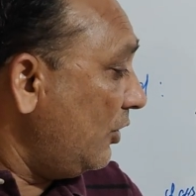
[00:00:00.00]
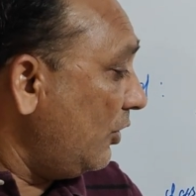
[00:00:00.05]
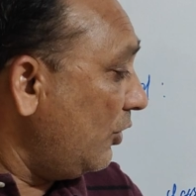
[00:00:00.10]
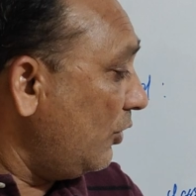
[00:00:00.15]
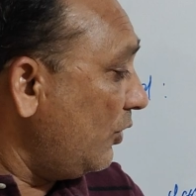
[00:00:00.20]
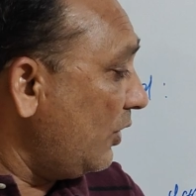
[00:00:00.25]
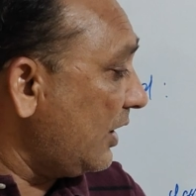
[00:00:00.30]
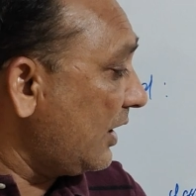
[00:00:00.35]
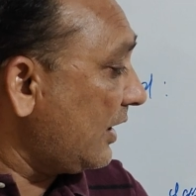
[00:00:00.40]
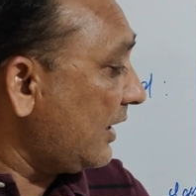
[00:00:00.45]

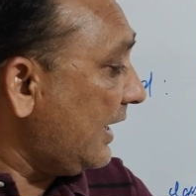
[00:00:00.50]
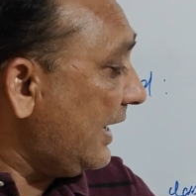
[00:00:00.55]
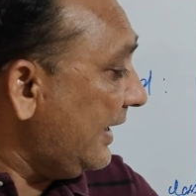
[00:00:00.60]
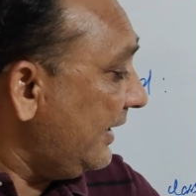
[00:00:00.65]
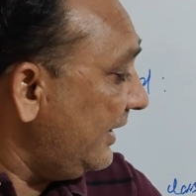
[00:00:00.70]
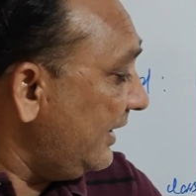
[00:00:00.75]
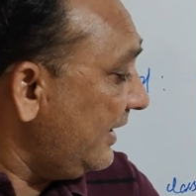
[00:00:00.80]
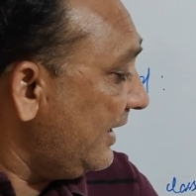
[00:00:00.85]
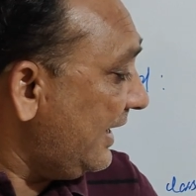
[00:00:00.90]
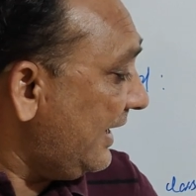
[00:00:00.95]

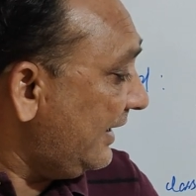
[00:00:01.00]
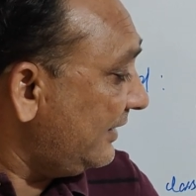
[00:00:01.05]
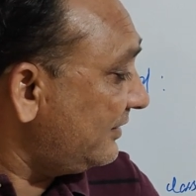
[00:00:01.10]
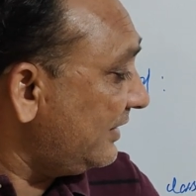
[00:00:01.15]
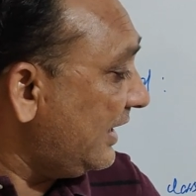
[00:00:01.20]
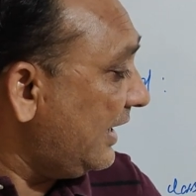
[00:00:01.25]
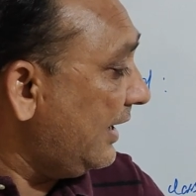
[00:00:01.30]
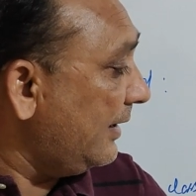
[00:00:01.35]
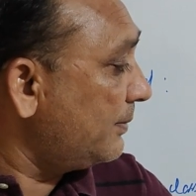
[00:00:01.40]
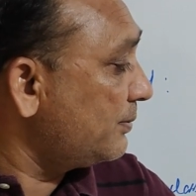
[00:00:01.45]
overriding as
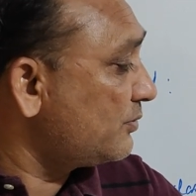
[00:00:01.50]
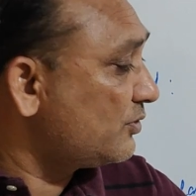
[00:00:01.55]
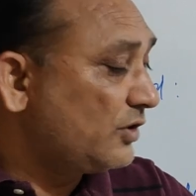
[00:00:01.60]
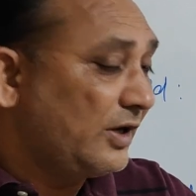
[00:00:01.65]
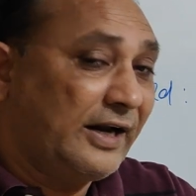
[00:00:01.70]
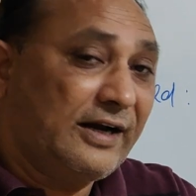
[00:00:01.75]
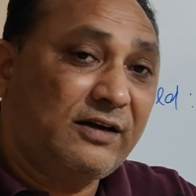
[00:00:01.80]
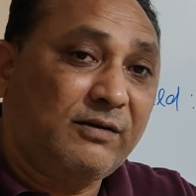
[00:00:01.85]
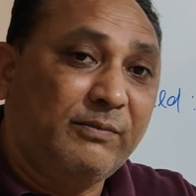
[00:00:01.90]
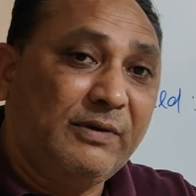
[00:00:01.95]
an
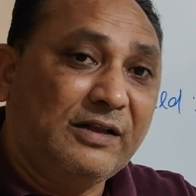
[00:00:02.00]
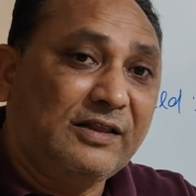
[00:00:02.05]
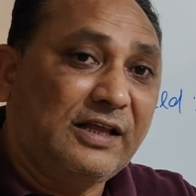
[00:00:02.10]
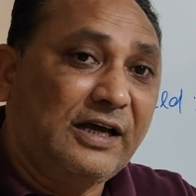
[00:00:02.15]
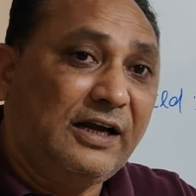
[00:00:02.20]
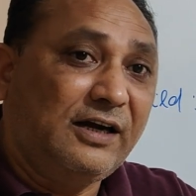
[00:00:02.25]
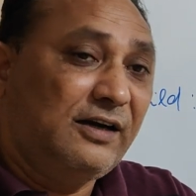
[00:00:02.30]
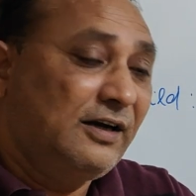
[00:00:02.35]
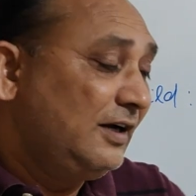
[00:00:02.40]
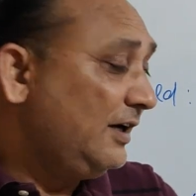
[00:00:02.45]
abstract
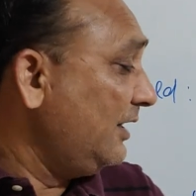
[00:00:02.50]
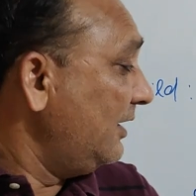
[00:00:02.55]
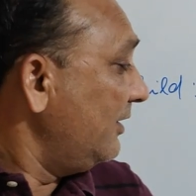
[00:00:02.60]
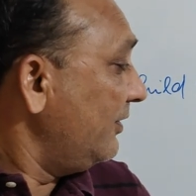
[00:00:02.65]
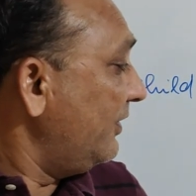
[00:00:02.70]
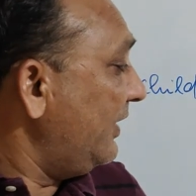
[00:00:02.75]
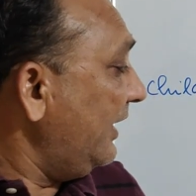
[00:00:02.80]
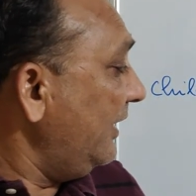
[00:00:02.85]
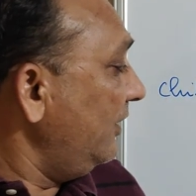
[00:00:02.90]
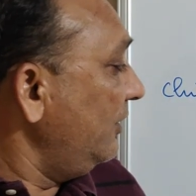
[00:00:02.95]
method,
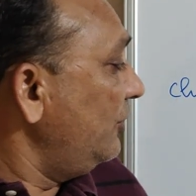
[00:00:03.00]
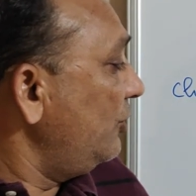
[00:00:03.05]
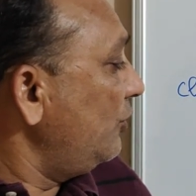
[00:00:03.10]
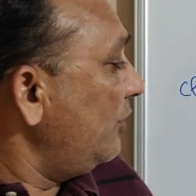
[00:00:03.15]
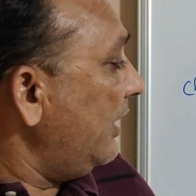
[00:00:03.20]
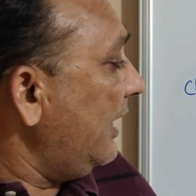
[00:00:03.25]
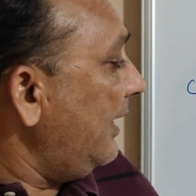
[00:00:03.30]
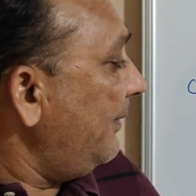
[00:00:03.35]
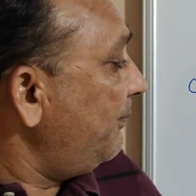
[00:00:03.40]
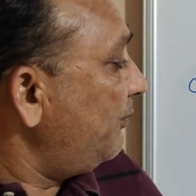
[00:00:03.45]
then
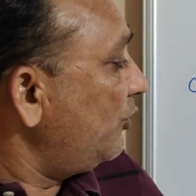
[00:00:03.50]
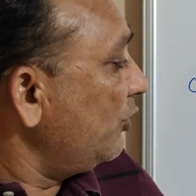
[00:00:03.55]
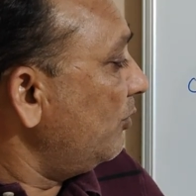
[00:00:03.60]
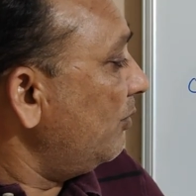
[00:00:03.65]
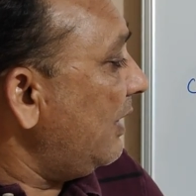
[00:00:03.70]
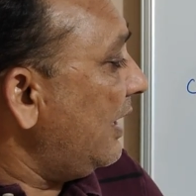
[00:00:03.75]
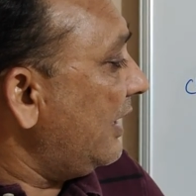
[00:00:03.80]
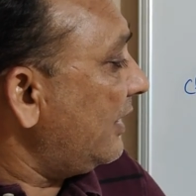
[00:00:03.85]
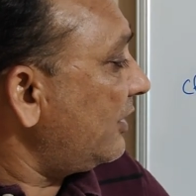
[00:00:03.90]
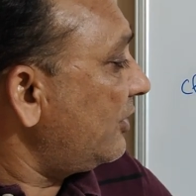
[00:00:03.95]
you have to
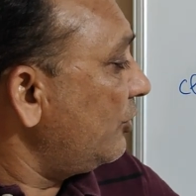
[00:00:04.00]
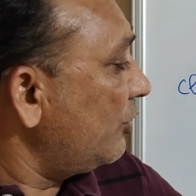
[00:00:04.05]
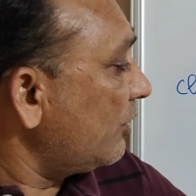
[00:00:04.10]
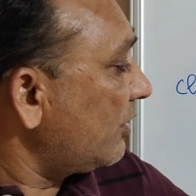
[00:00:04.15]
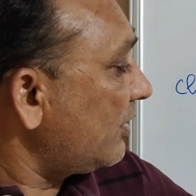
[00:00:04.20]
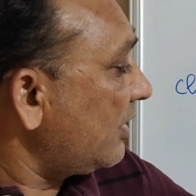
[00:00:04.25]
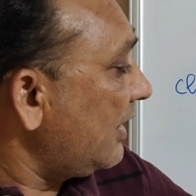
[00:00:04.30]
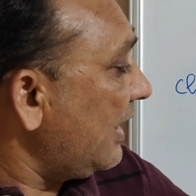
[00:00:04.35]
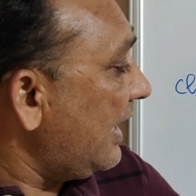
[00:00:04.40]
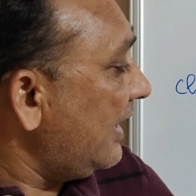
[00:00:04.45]
mark
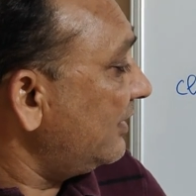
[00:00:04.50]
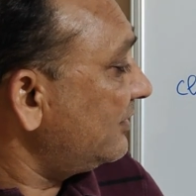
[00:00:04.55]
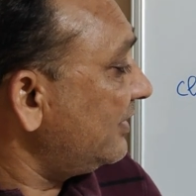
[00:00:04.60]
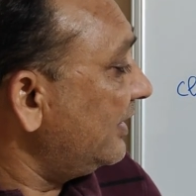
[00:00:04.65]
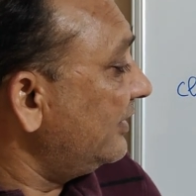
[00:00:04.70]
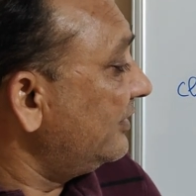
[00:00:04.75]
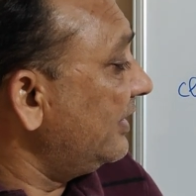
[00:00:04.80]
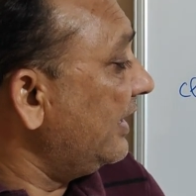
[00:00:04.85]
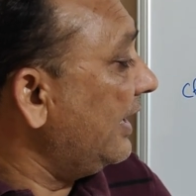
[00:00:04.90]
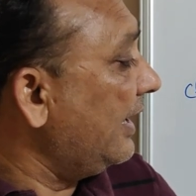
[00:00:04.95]
your class
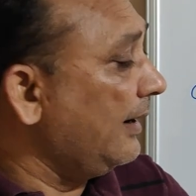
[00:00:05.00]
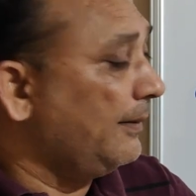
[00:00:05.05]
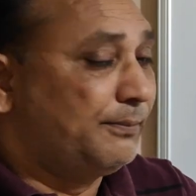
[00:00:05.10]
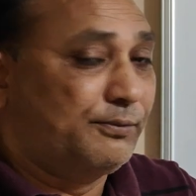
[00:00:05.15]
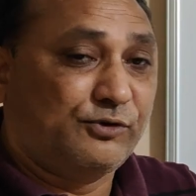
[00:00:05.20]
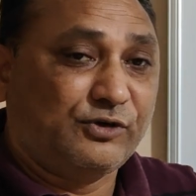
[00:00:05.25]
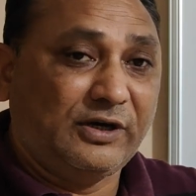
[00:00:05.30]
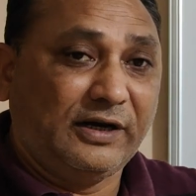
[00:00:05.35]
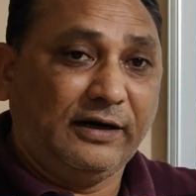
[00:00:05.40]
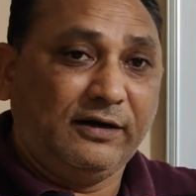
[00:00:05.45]
as an
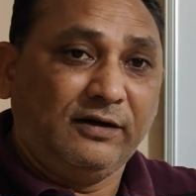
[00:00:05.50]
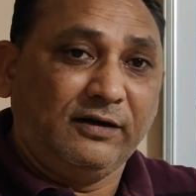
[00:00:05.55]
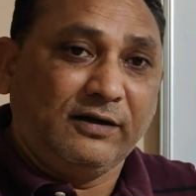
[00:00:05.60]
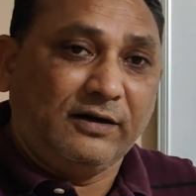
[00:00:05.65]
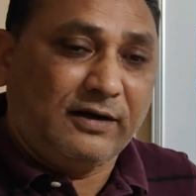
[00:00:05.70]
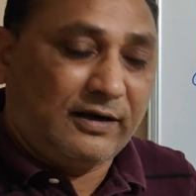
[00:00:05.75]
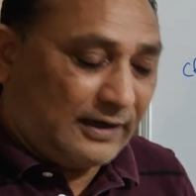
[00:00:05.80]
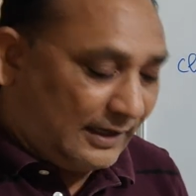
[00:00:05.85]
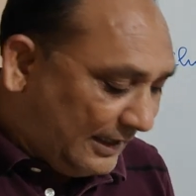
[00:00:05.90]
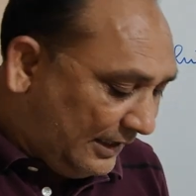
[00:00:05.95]
abstract,
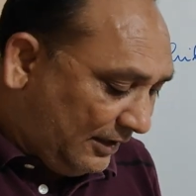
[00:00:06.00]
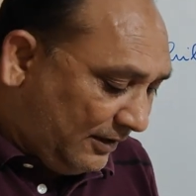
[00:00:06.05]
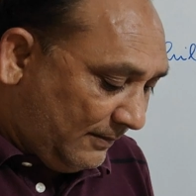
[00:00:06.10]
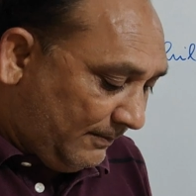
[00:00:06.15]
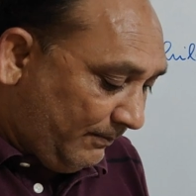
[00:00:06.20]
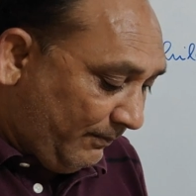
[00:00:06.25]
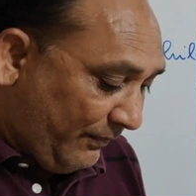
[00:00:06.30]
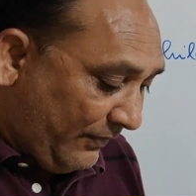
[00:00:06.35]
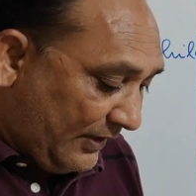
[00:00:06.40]
right?